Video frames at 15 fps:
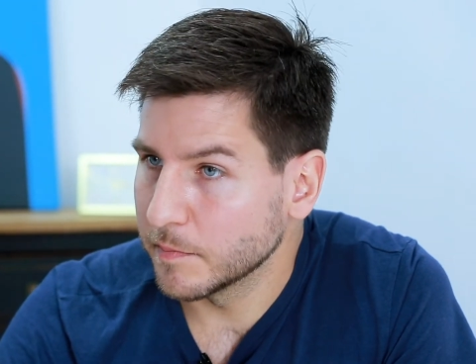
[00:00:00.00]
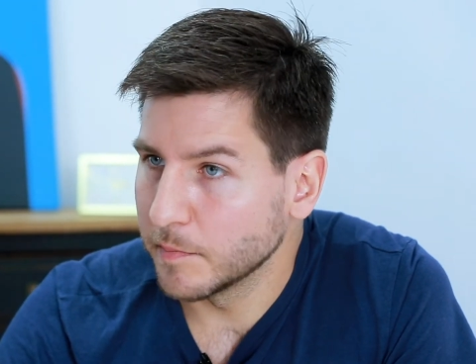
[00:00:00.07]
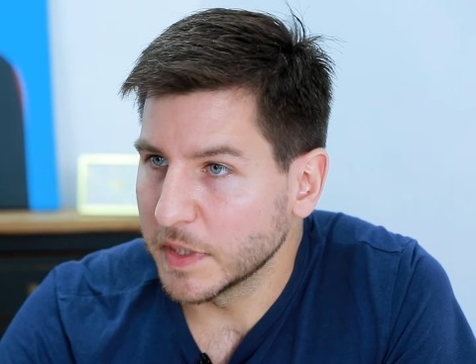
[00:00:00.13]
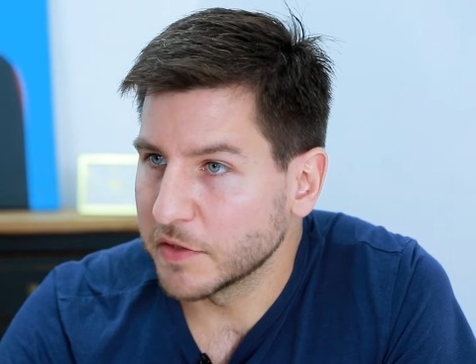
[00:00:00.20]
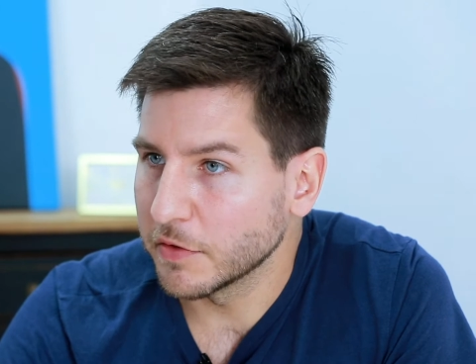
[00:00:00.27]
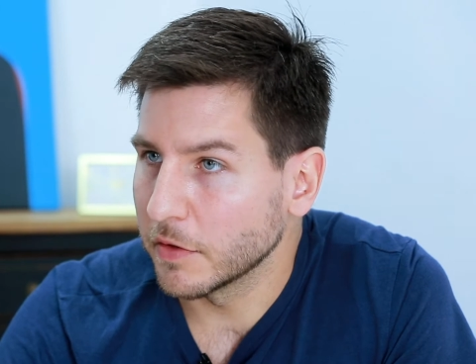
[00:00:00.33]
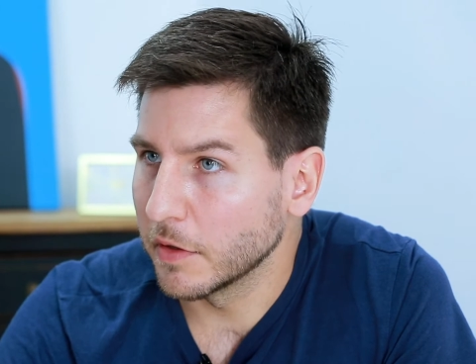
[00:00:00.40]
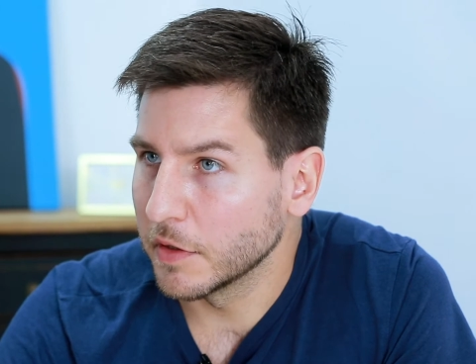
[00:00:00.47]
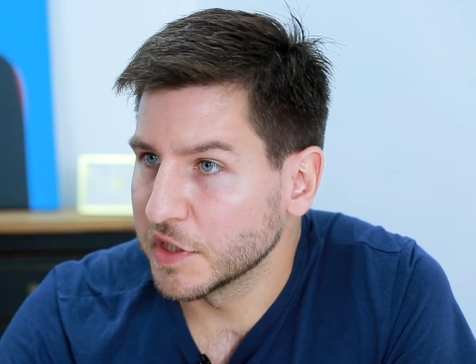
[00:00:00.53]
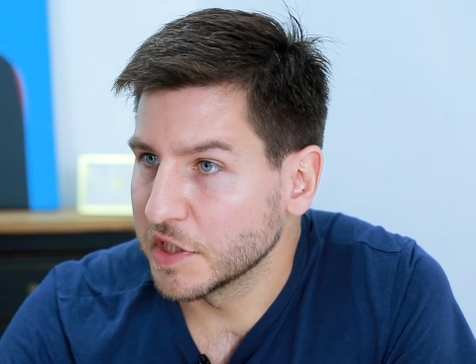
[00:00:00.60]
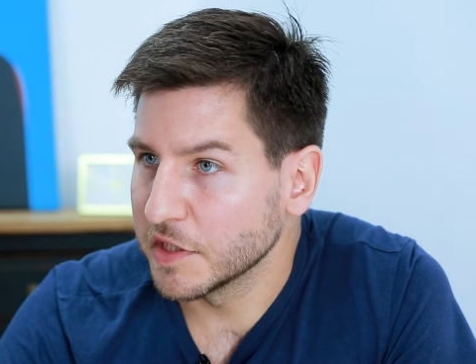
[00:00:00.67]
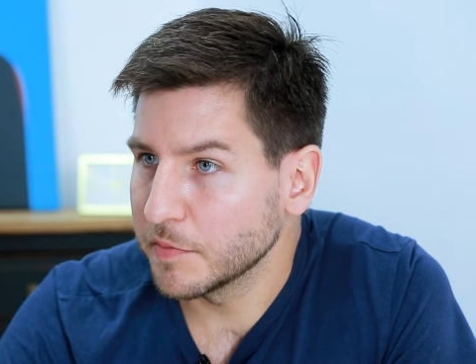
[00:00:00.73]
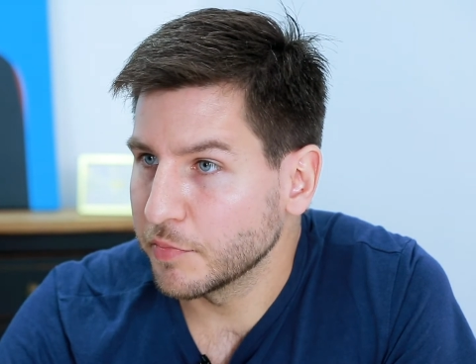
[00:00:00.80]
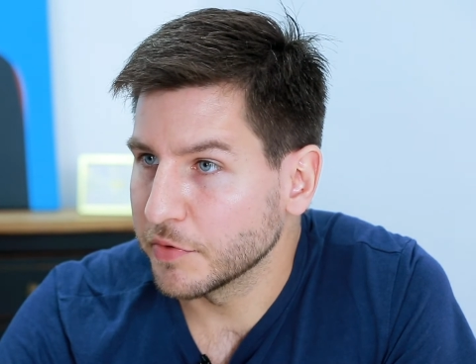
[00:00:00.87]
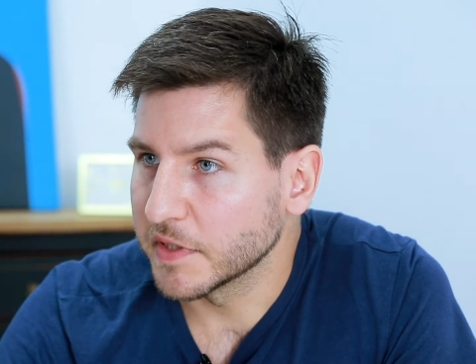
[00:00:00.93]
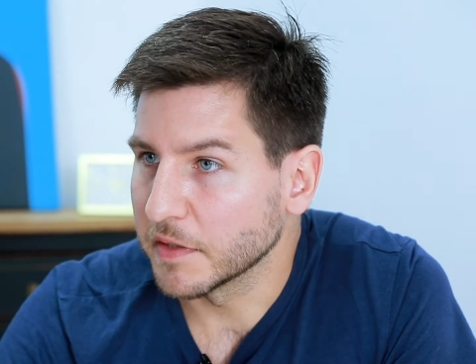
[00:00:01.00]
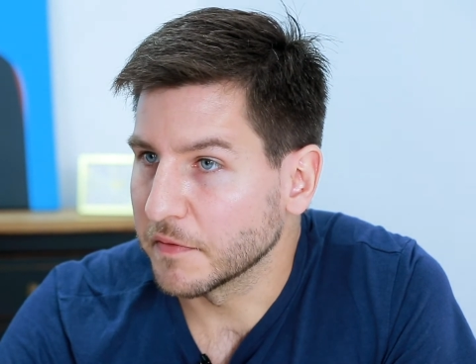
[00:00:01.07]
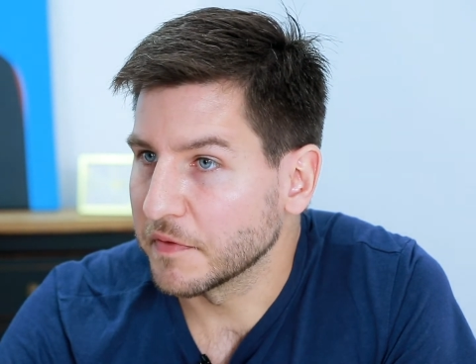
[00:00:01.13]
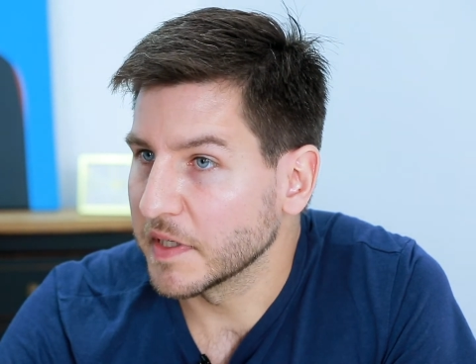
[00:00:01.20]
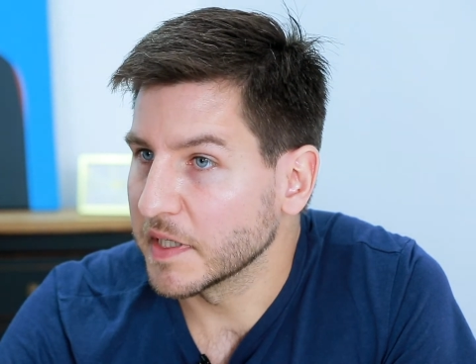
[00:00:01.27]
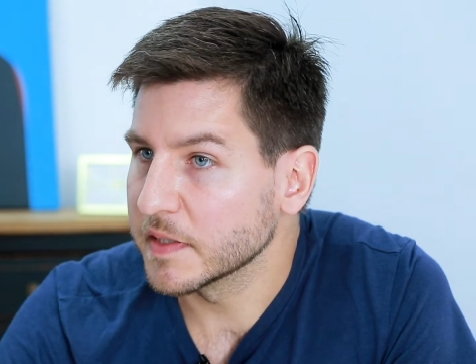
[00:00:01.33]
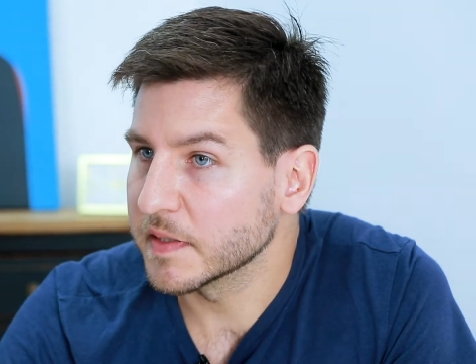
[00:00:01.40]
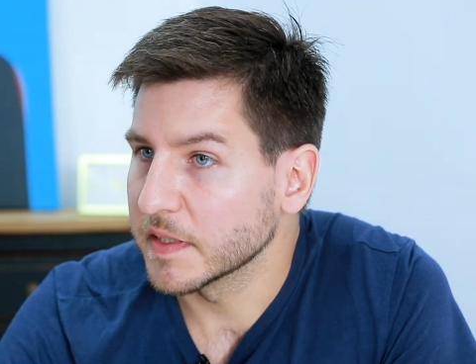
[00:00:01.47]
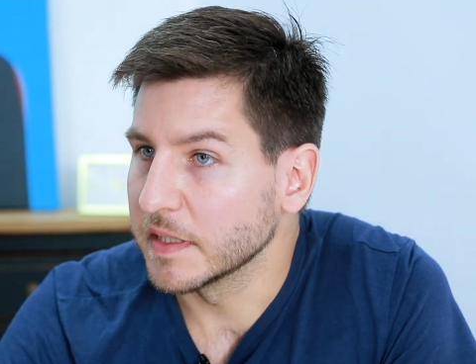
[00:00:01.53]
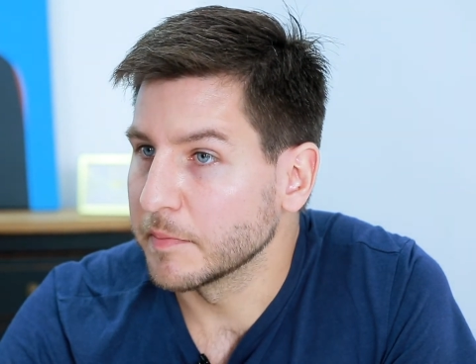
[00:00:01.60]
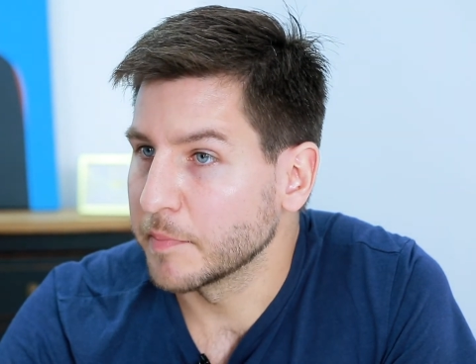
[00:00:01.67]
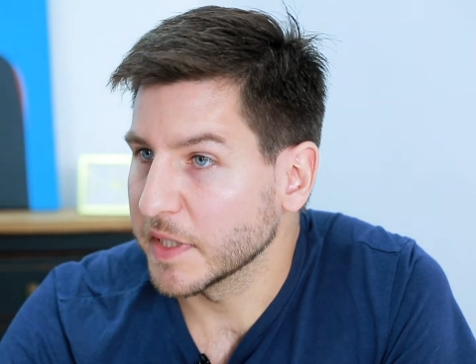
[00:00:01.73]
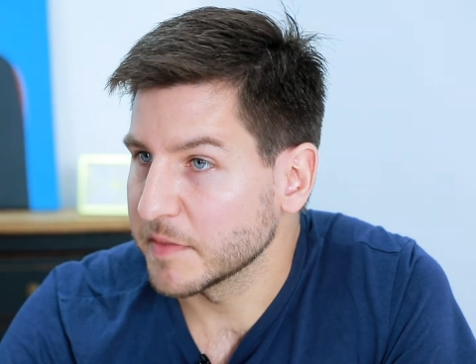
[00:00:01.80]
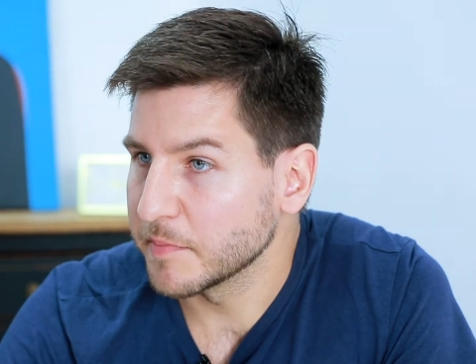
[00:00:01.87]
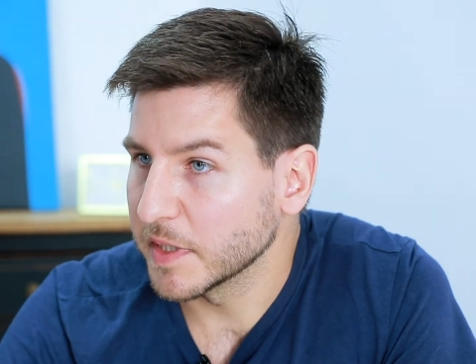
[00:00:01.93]
methodologies putting things in
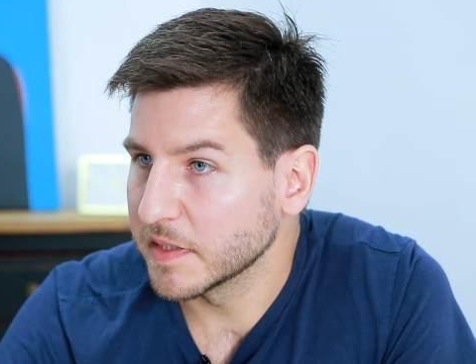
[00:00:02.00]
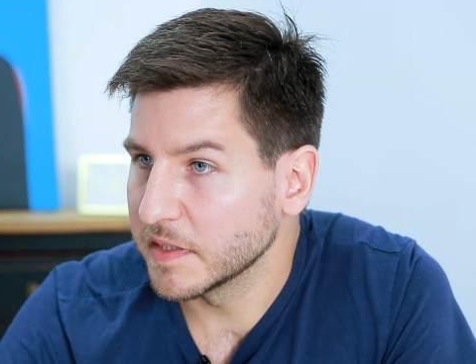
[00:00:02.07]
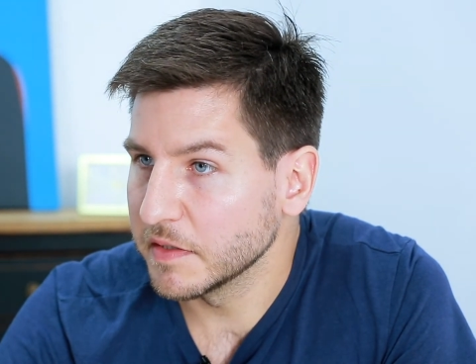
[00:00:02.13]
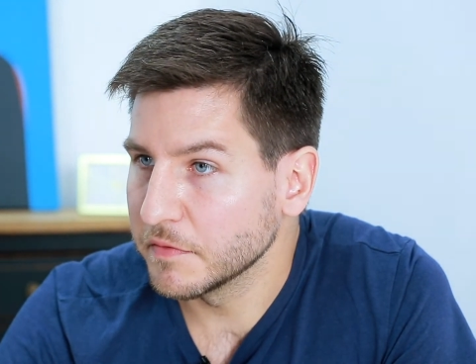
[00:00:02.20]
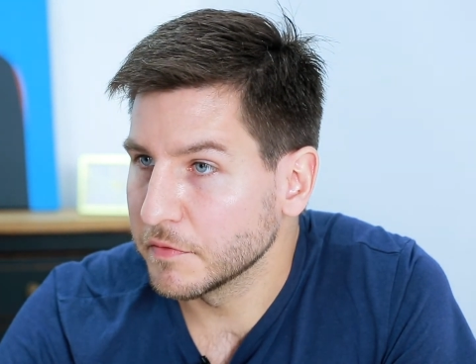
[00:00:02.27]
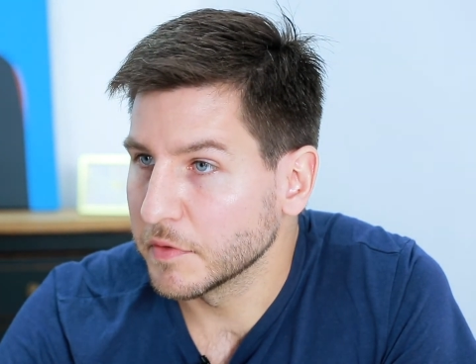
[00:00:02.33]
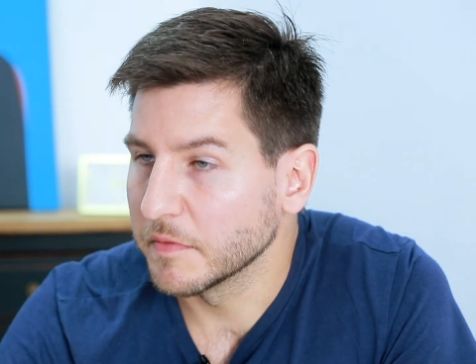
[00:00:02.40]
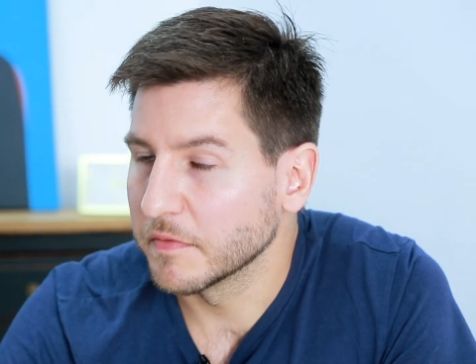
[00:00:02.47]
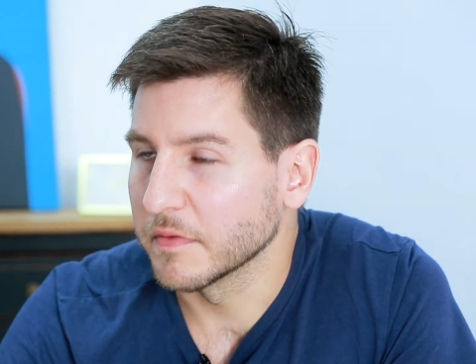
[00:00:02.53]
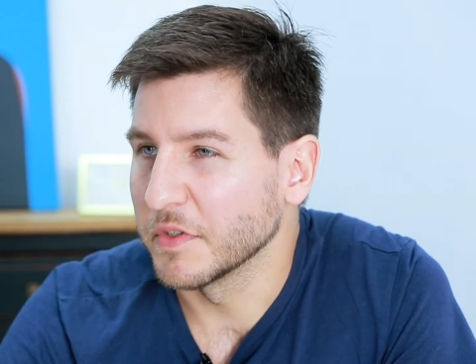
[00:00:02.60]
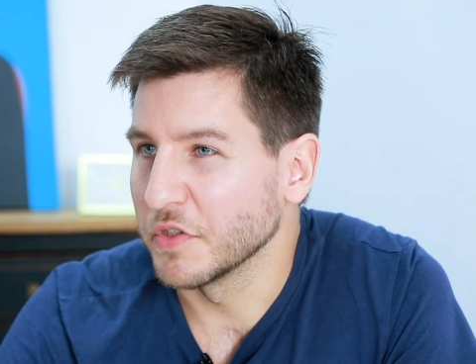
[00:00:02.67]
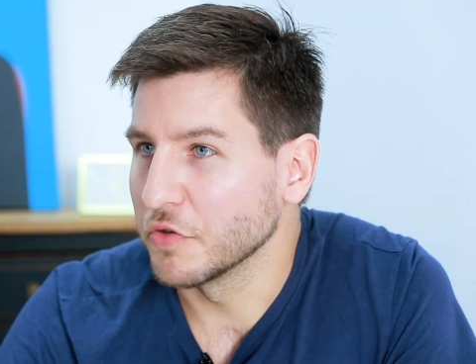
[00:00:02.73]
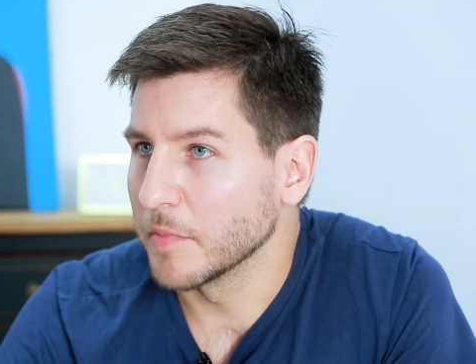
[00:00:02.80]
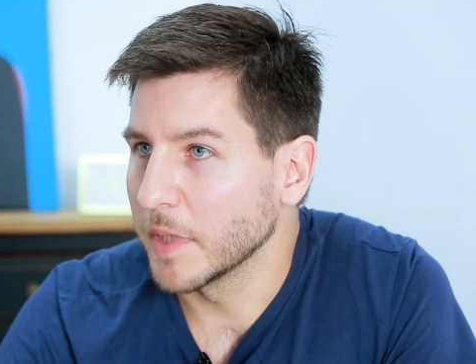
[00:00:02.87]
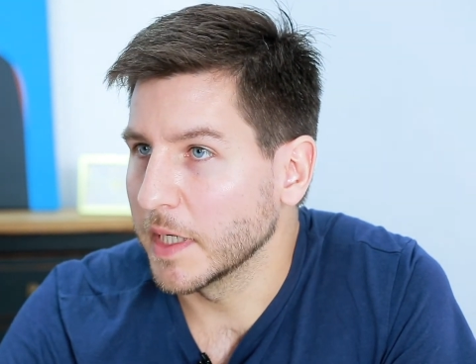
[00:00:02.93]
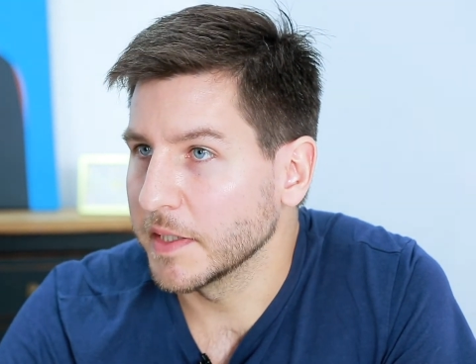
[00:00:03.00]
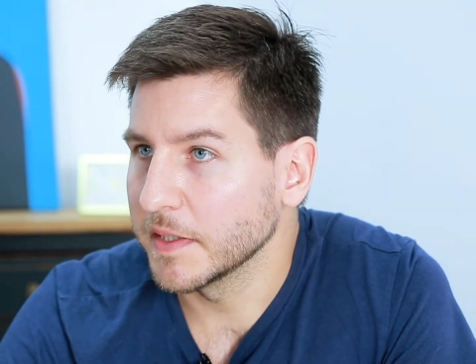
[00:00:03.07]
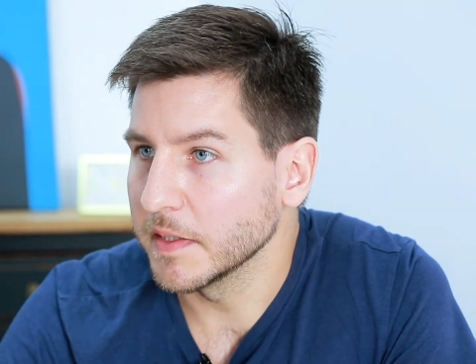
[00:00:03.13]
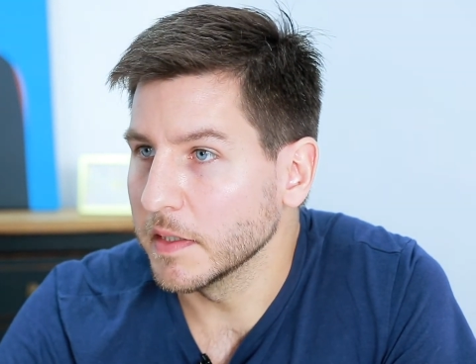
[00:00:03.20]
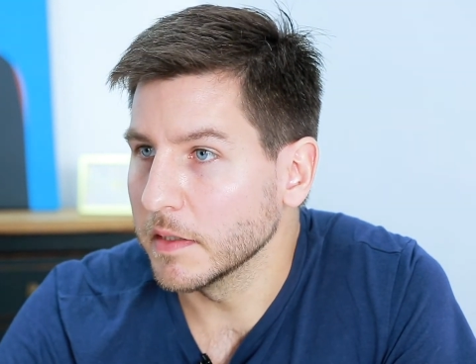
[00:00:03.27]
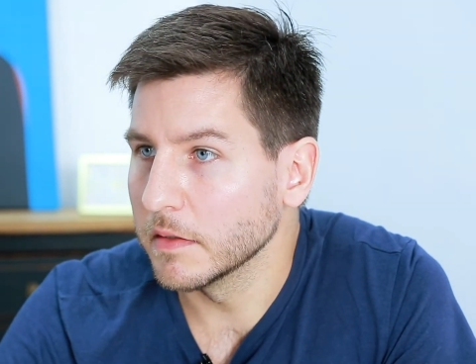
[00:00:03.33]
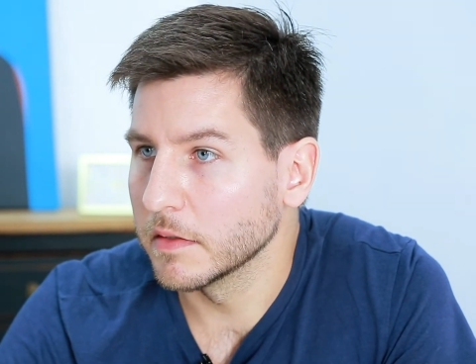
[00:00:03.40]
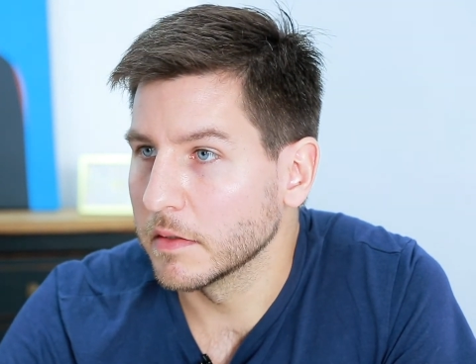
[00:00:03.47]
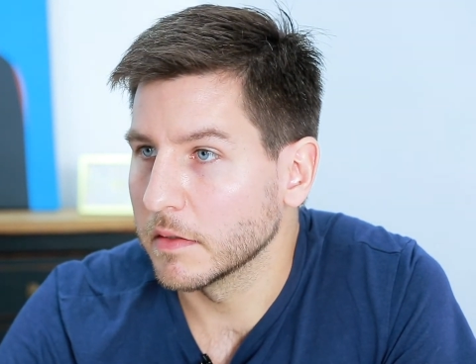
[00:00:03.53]
perspective with humility,